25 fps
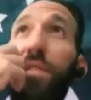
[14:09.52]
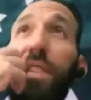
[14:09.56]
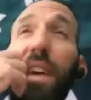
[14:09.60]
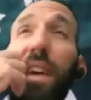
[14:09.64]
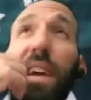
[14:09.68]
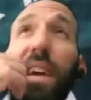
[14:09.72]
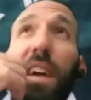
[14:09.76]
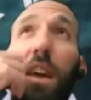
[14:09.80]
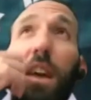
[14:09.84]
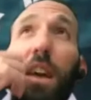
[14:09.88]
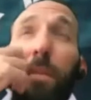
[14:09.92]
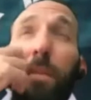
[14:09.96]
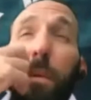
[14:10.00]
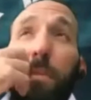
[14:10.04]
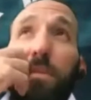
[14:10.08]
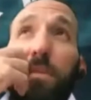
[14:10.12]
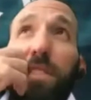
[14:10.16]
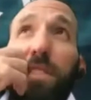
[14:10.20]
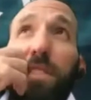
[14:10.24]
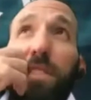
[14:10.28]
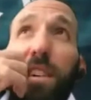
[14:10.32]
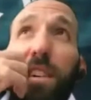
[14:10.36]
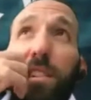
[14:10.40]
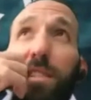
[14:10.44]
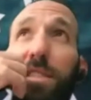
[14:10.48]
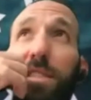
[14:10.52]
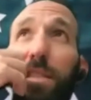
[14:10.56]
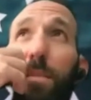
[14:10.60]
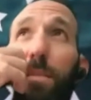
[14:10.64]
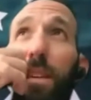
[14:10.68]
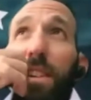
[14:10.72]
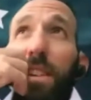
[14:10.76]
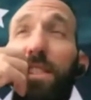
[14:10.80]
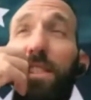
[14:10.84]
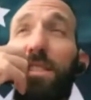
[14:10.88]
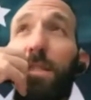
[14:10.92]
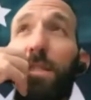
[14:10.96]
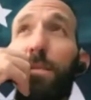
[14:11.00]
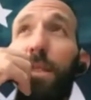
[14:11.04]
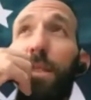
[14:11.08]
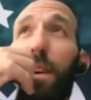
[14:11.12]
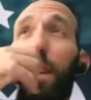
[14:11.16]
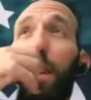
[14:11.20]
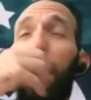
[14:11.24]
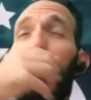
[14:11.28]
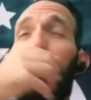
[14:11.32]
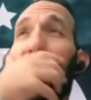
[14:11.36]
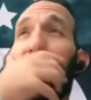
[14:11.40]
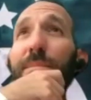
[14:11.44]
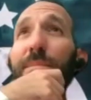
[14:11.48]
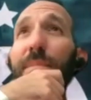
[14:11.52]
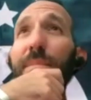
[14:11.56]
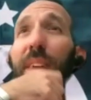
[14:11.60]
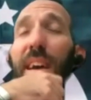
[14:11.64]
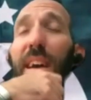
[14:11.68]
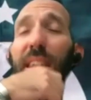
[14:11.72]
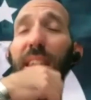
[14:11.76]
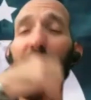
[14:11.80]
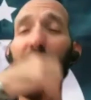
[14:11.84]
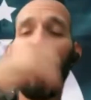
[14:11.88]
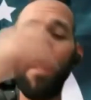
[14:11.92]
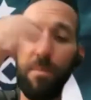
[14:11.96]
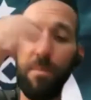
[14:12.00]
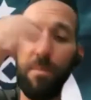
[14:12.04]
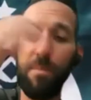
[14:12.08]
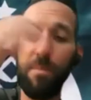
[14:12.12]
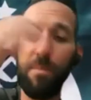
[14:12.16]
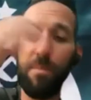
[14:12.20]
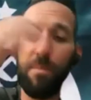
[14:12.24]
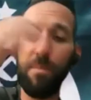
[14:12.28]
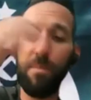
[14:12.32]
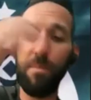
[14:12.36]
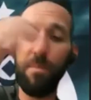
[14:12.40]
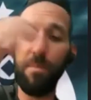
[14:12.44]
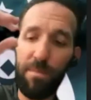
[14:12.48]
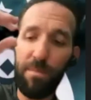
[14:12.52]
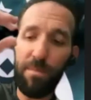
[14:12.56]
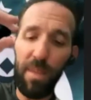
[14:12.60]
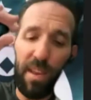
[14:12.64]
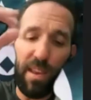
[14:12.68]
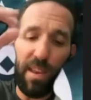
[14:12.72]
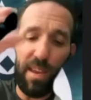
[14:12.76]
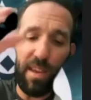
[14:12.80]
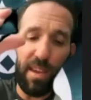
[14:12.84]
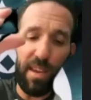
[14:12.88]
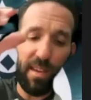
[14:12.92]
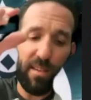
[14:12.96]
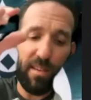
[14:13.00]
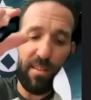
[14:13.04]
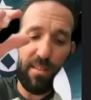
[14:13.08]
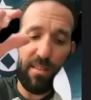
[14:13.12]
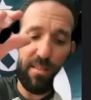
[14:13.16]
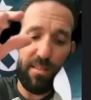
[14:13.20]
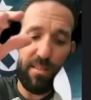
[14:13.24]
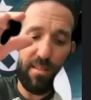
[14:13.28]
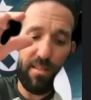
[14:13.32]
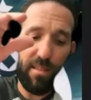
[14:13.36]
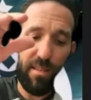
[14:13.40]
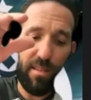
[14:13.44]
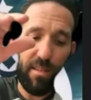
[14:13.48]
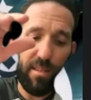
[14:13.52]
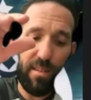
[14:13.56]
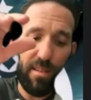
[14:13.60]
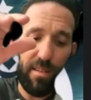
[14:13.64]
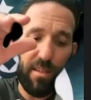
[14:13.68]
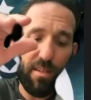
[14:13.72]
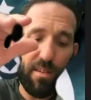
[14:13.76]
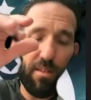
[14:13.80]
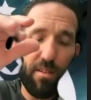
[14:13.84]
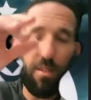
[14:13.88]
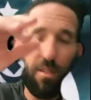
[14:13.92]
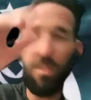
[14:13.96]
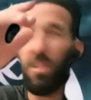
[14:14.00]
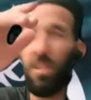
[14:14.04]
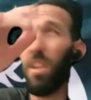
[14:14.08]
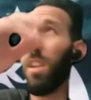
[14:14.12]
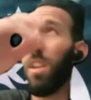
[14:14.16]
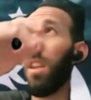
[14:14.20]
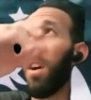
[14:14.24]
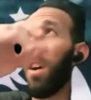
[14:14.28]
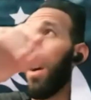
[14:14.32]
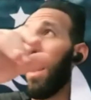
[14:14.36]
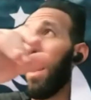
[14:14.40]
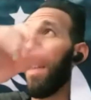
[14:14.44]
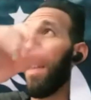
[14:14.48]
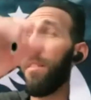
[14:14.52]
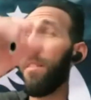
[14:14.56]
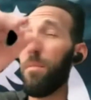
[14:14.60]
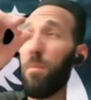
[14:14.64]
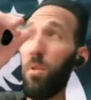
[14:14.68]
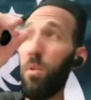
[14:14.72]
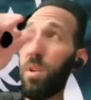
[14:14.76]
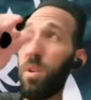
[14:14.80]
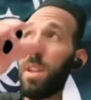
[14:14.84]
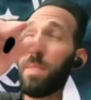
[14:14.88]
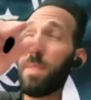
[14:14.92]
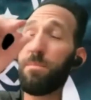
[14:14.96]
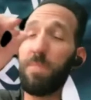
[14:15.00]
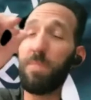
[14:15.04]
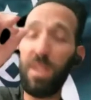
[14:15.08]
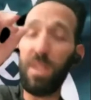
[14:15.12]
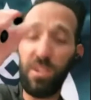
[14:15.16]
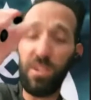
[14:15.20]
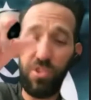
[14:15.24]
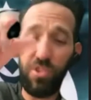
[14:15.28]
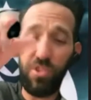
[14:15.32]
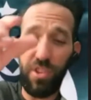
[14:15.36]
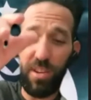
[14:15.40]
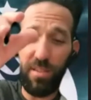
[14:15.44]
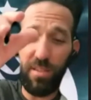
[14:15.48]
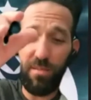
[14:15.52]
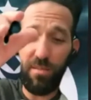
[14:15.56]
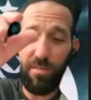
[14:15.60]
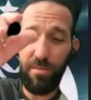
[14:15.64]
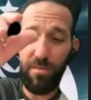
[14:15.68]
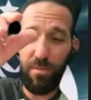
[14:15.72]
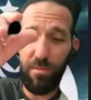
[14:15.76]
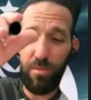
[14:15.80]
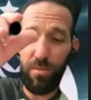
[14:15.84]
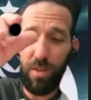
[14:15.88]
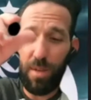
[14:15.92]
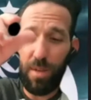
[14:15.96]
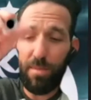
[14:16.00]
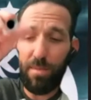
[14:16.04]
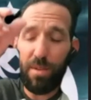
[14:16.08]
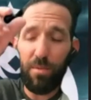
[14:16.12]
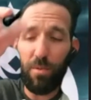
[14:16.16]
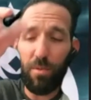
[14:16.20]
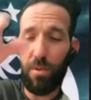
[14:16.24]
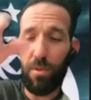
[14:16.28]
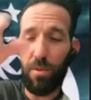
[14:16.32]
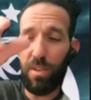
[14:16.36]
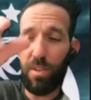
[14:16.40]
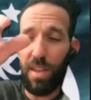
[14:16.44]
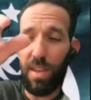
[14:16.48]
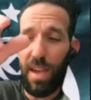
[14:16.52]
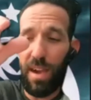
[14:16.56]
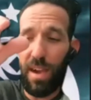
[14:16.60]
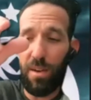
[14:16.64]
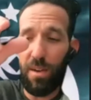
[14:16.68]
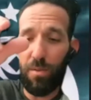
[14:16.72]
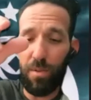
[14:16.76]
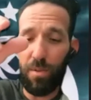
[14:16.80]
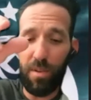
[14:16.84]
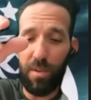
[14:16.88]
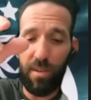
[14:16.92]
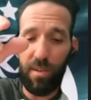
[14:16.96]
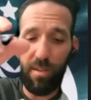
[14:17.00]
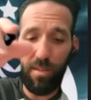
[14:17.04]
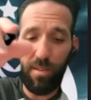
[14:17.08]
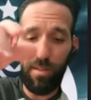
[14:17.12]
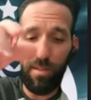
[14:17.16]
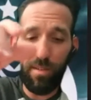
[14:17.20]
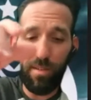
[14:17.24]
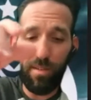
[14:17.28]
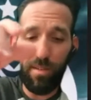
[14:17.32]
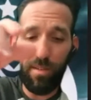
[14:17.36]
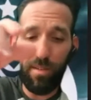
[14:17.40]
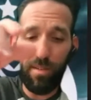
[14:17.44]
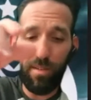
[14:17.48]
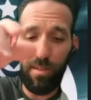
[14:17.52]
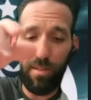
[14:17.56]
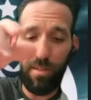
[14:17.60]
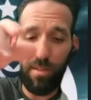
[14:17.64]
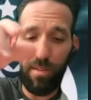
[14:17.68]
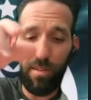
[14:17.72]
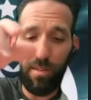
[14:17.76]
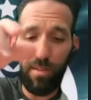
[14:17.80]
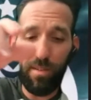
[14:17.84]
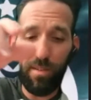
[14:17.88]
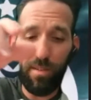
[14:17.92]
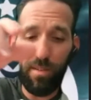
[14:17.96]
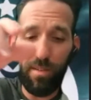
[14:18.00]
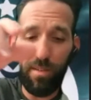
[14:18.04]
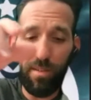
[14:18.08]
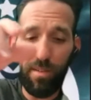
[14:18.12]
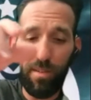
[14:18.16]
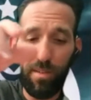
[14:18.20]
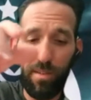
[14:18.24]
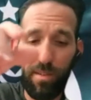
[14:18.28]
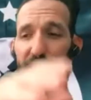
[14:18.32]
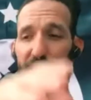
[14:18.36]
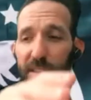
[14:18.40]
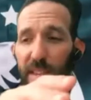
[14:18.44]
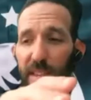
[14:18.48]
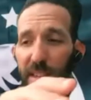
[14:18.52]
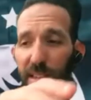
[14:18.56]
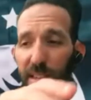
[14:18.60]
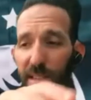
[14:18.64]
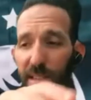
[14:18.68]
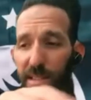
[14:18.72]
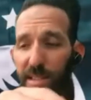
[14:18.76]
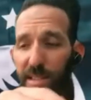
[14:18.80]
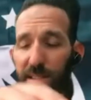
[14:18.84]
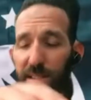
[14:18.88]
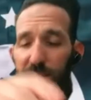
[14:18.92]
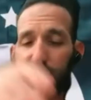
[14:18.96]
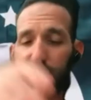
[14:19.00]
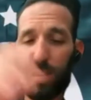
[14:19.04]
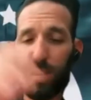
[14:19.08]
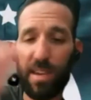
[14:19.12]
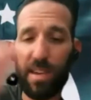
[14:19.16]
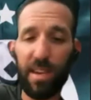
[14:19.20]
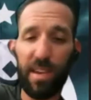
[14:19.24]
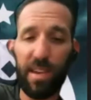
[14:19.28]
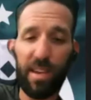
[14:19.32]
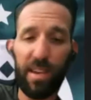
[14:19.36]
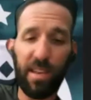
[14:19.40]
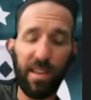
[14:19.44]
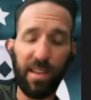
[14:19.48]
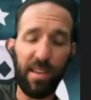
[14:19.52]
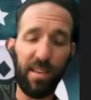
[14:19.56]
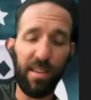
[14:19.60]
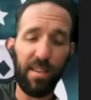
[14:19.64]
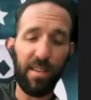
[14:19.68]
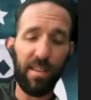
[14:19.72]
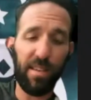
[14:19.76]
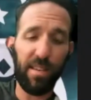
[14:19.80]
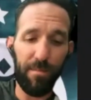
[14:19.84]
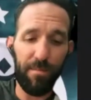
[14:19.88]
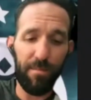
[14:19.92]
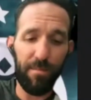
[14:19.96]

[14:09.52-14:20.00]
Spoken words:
thing, I remember telling somebody someday, I'd have a morning meeting. No. I'd have a morning mission where I'd be rolling out with government agencies and